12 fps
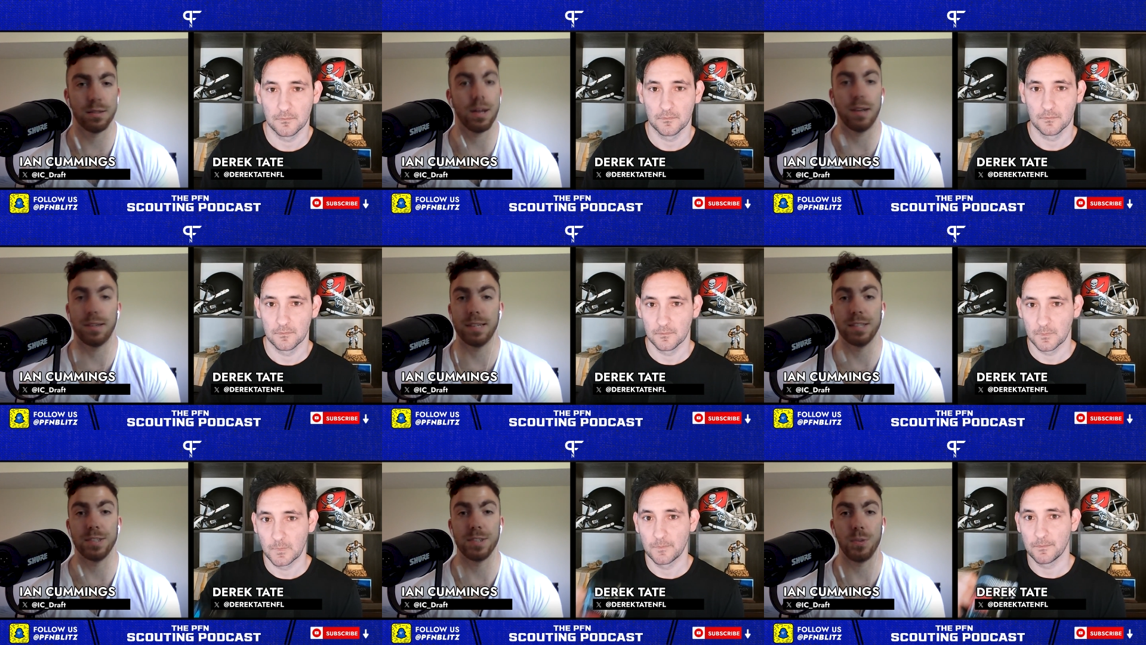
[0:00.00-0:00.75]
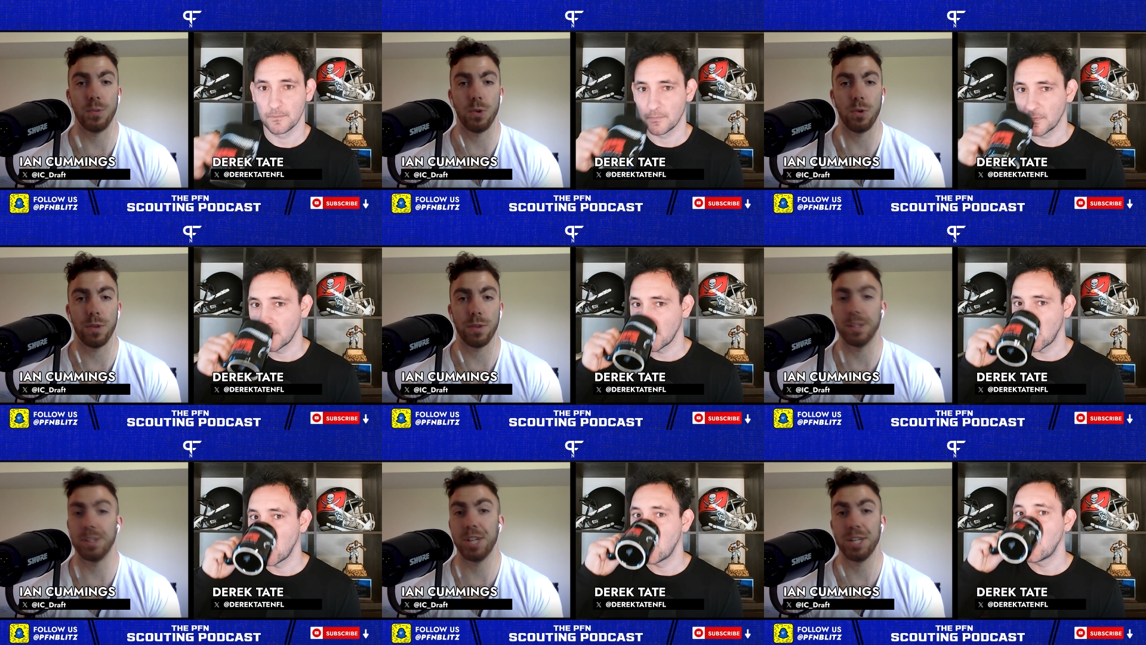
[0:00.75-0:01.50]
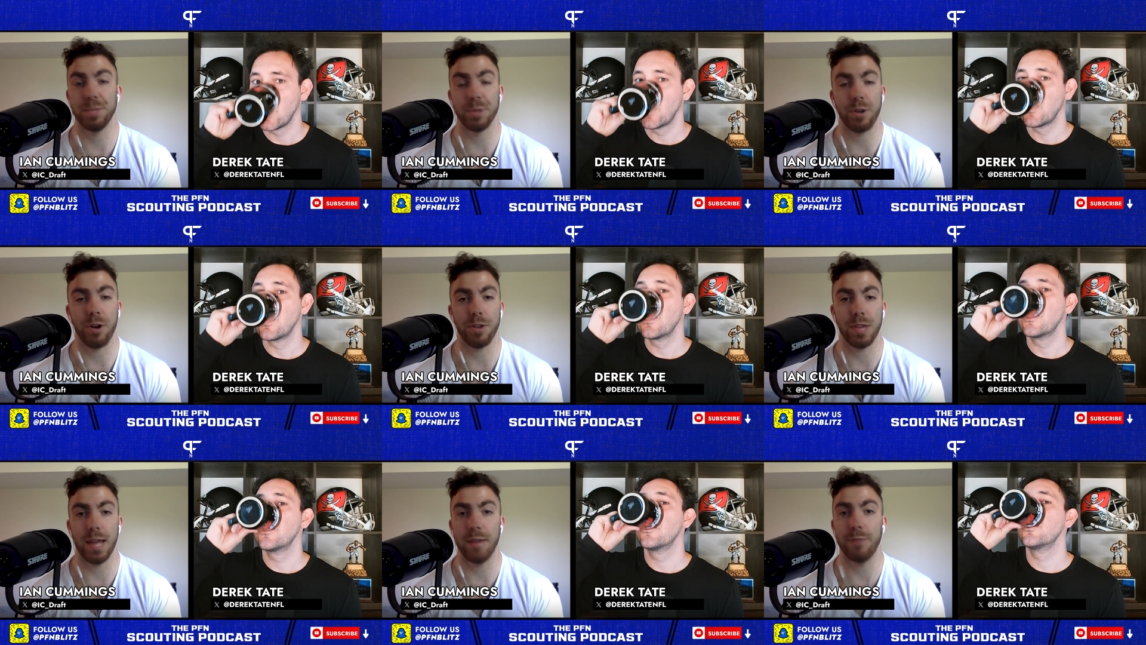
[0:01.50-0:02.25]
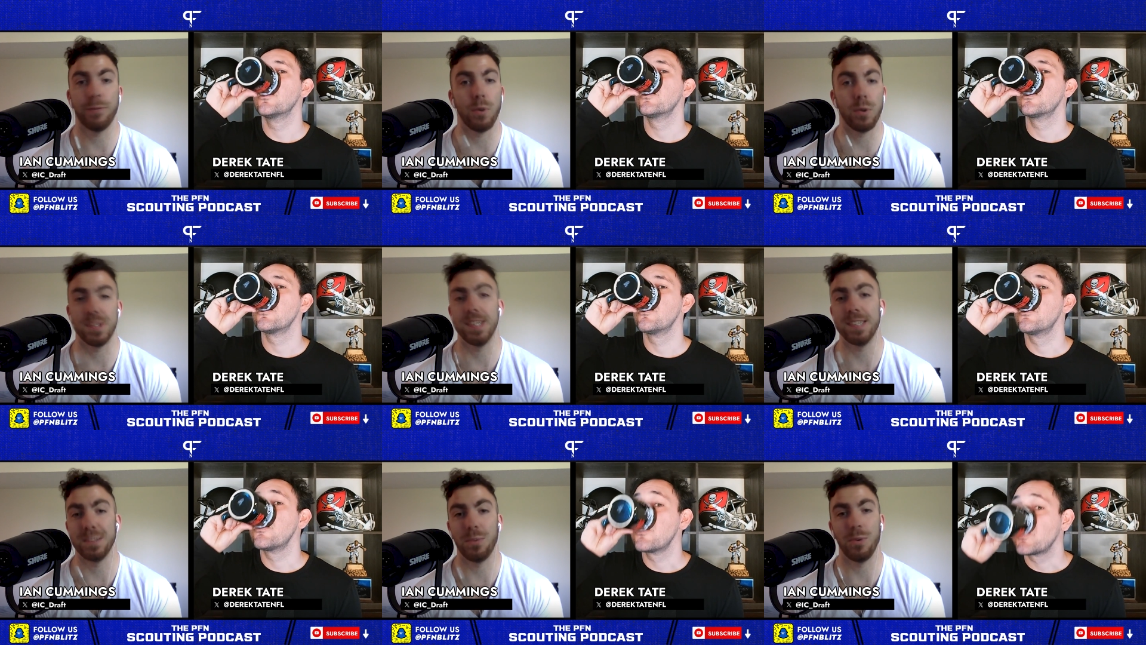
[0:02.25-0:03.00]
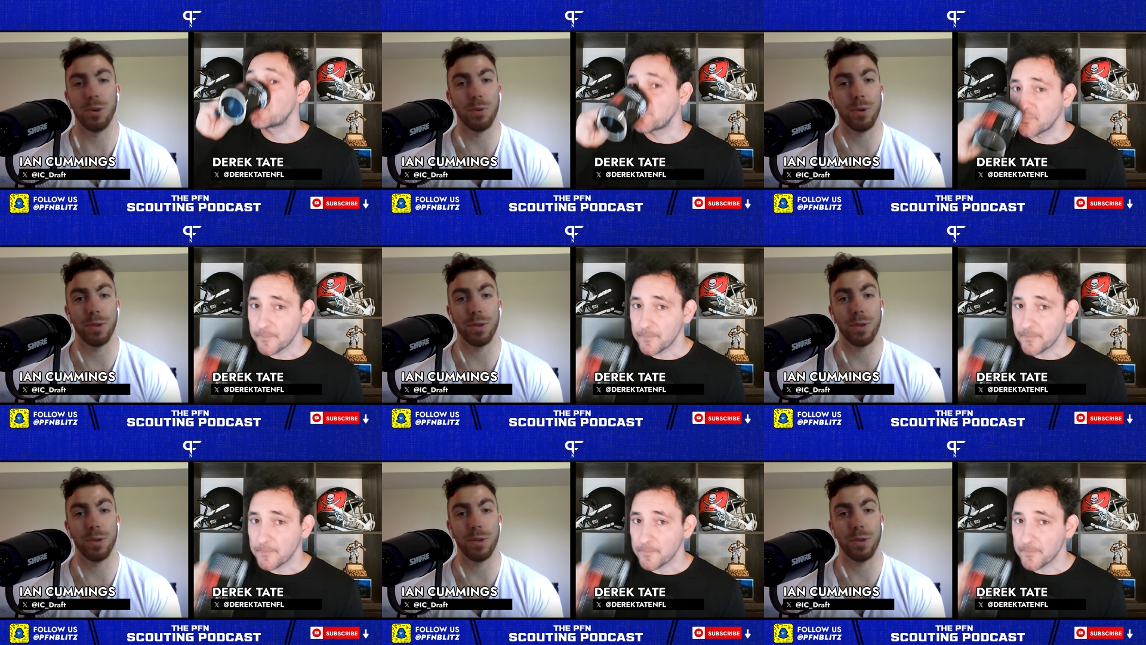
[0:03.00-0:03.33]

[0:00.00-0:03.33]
Speaker 1: connotations to work with. Like JJ McCarthy had a full season to work